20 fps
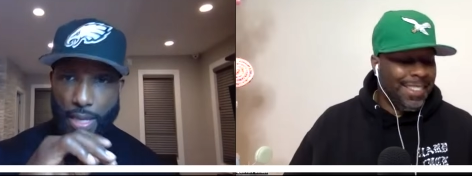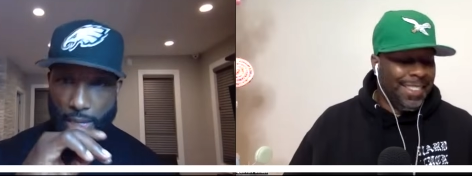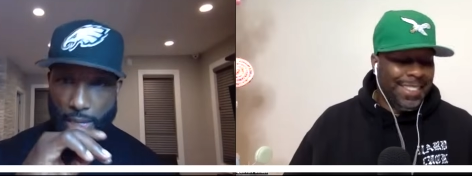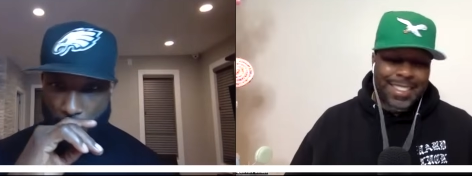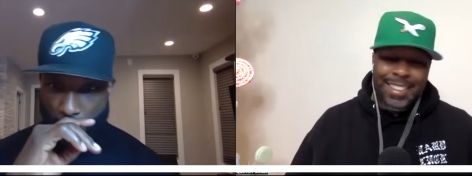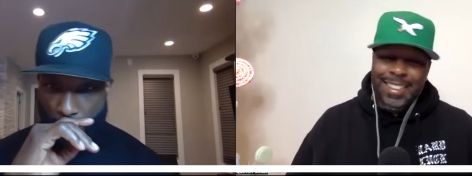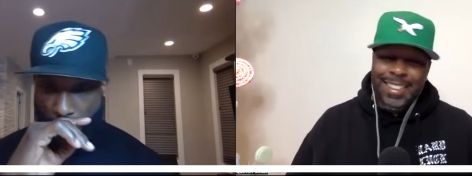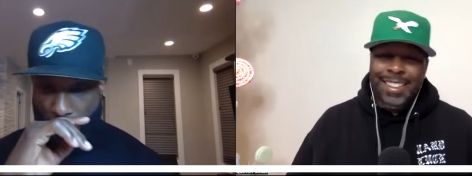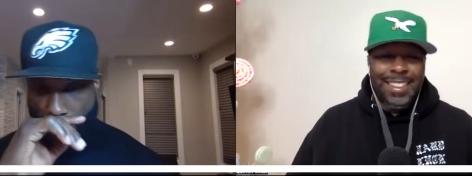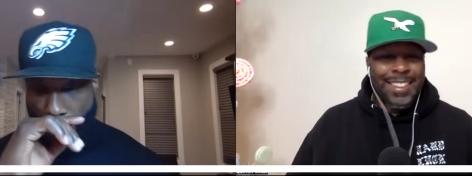
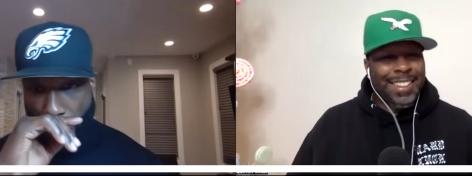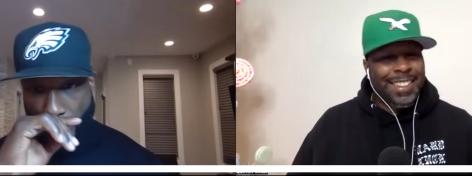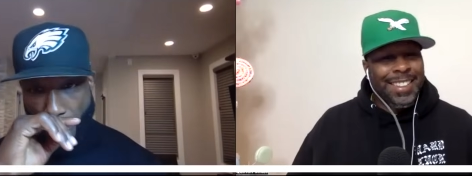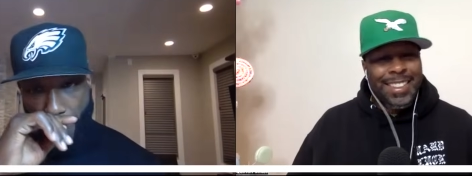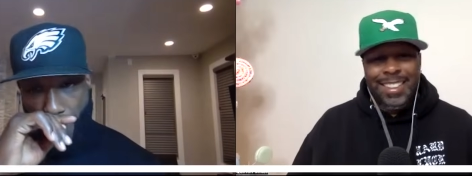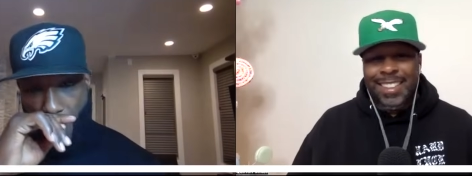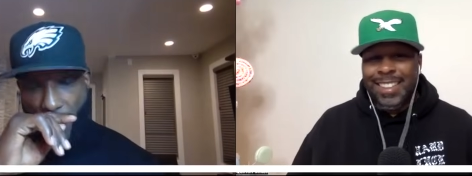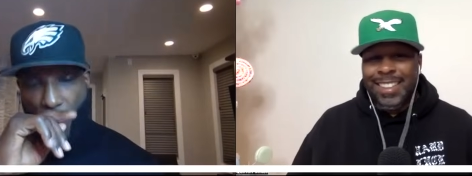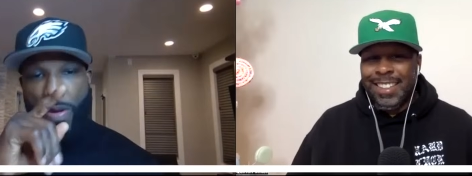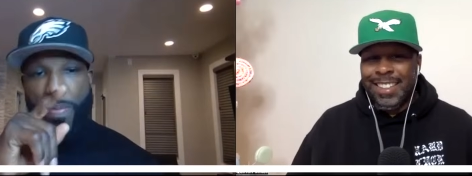Speaker 1: Um, and we
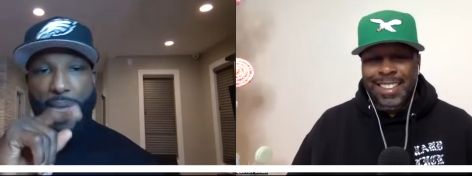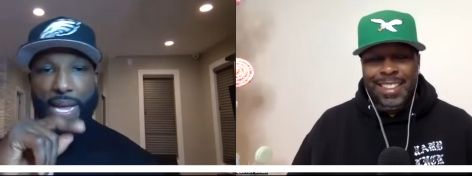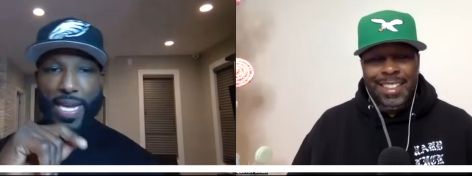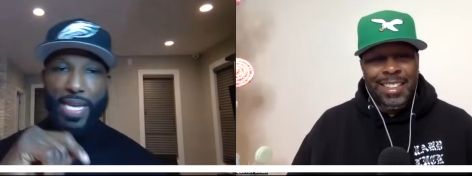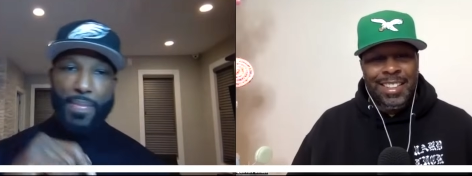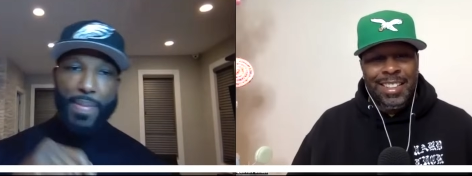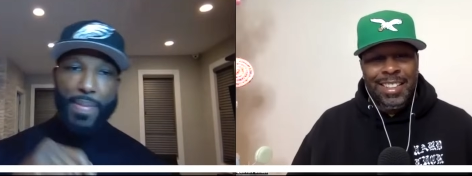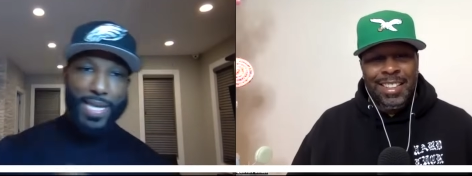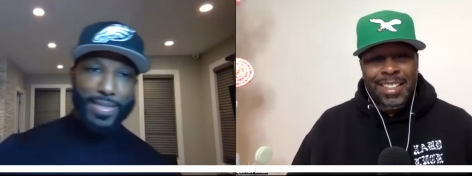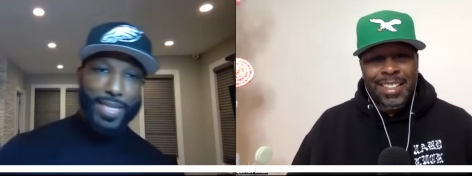may get back to
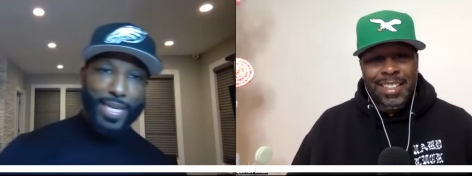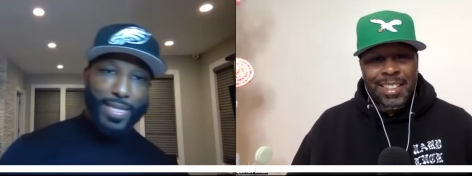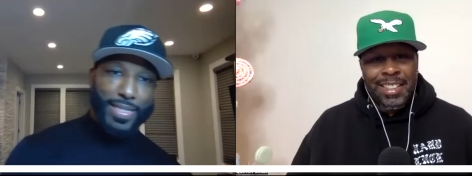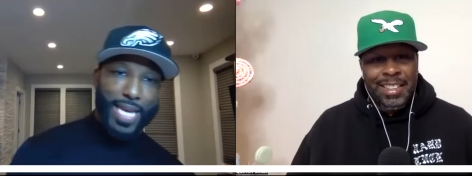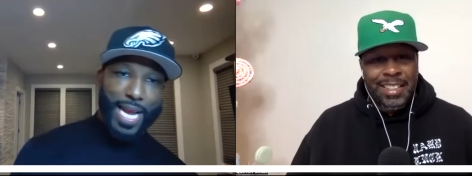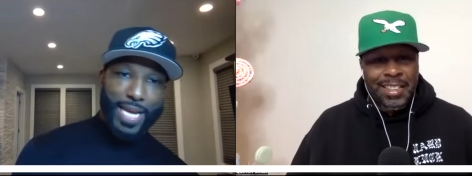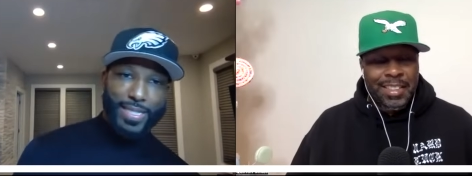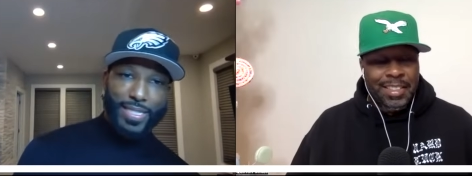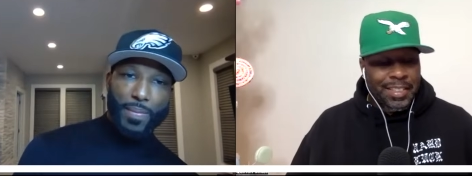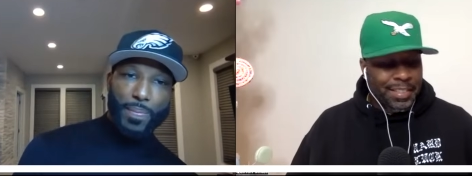that Jackson
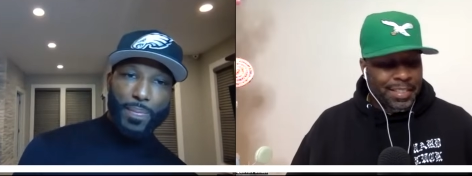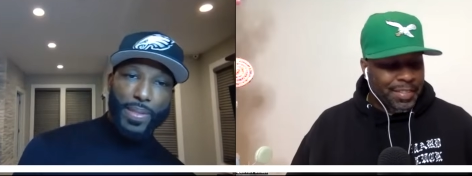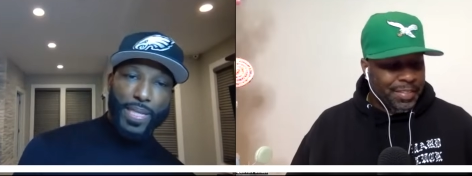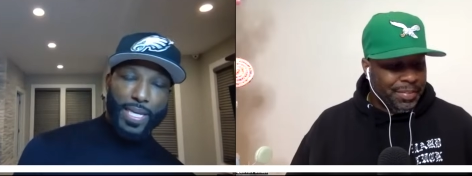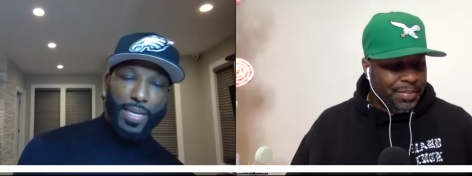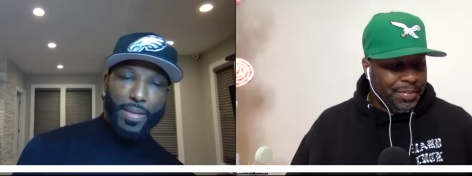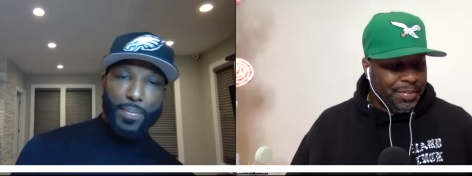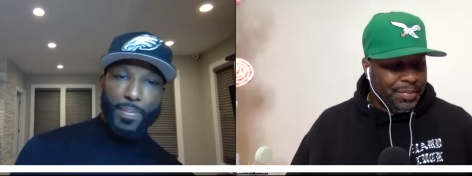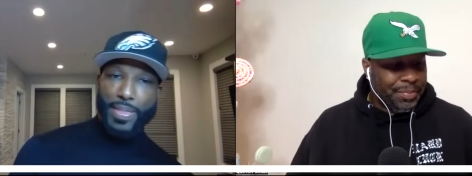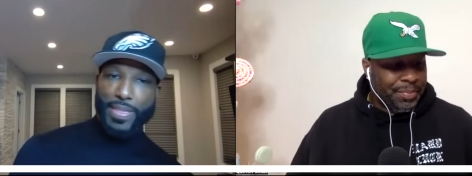play,
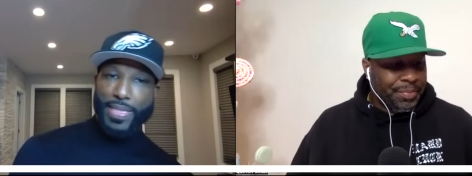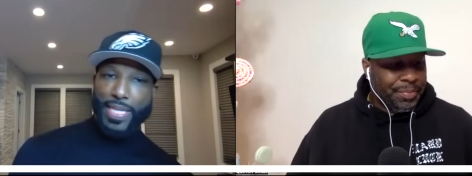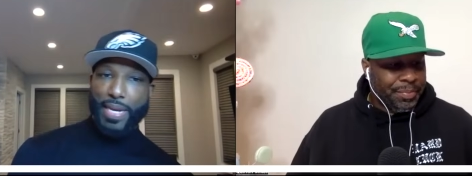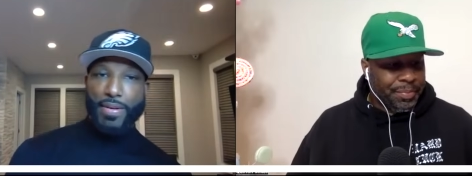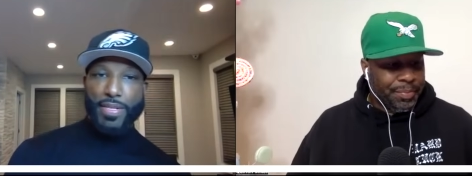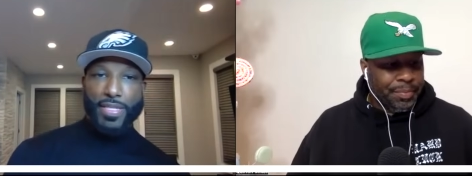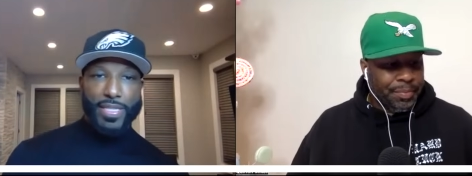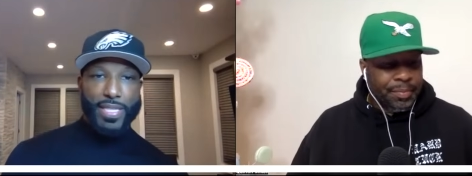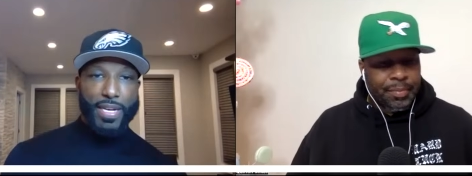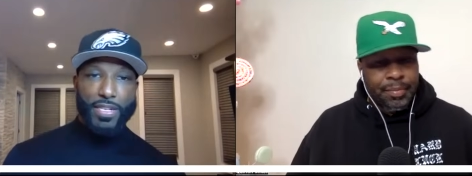but there's
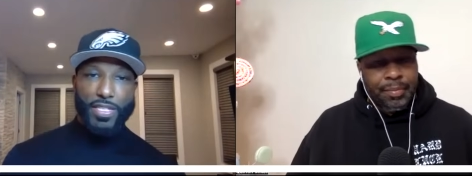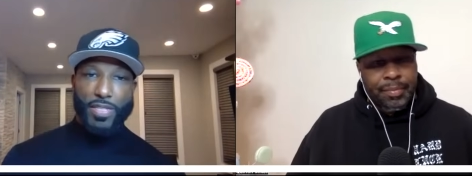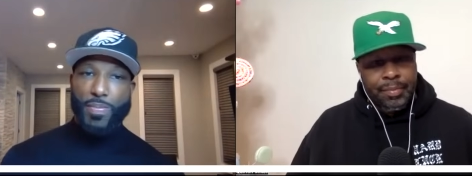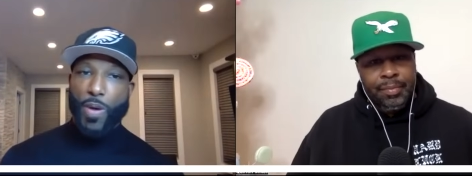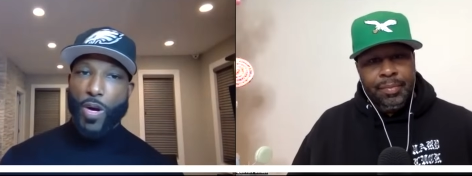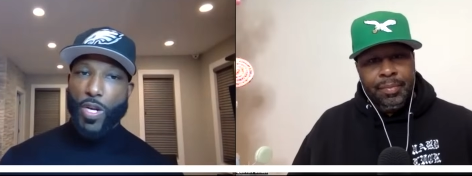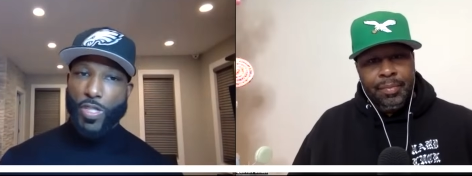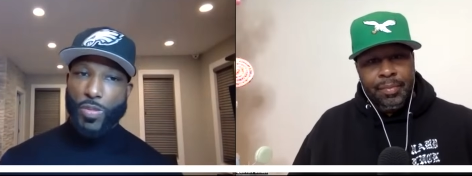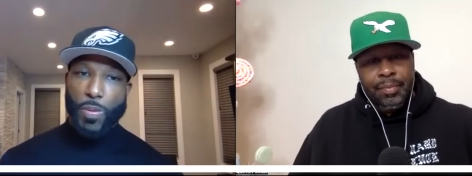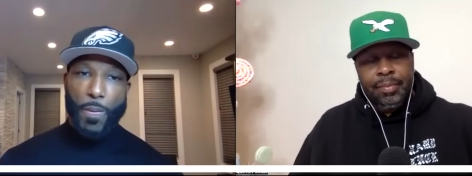there's
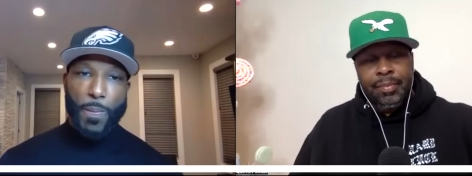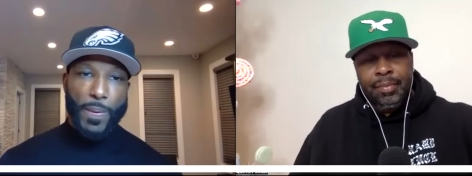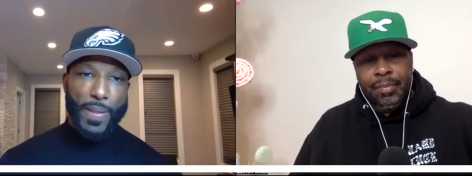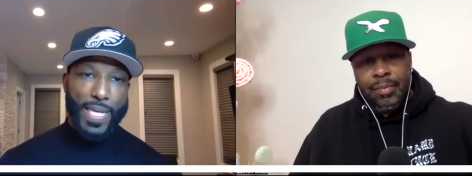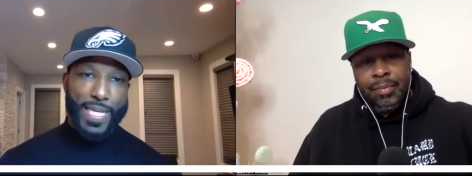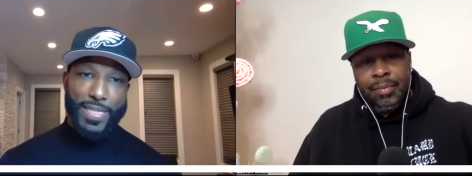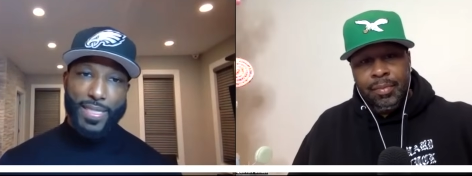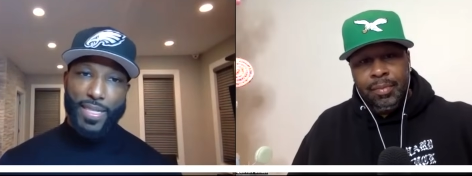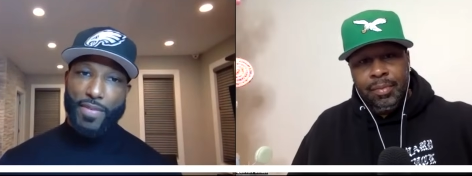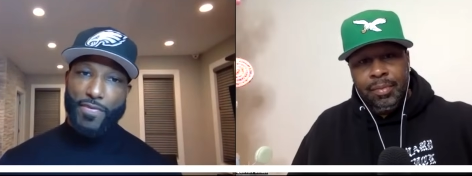multiple plays
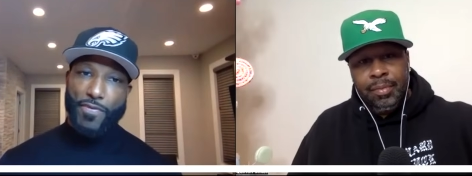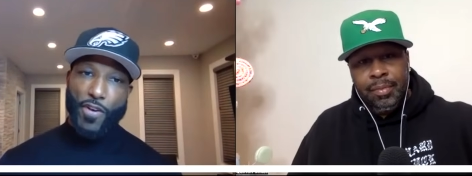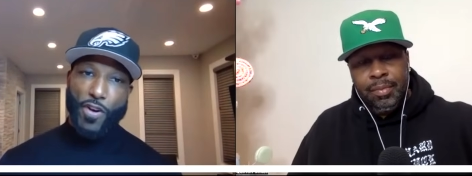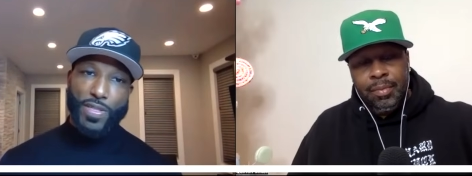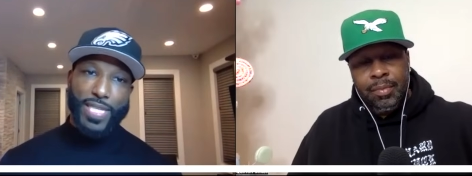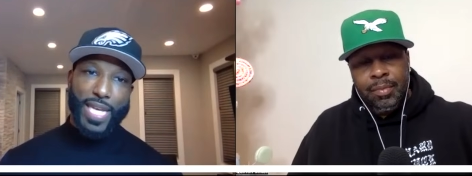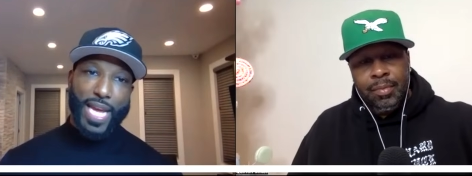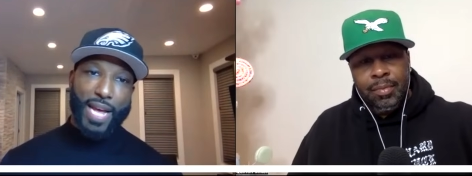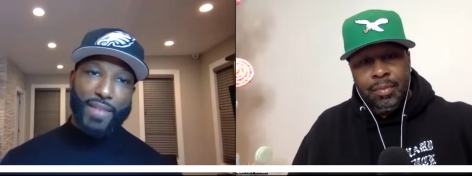in the first half.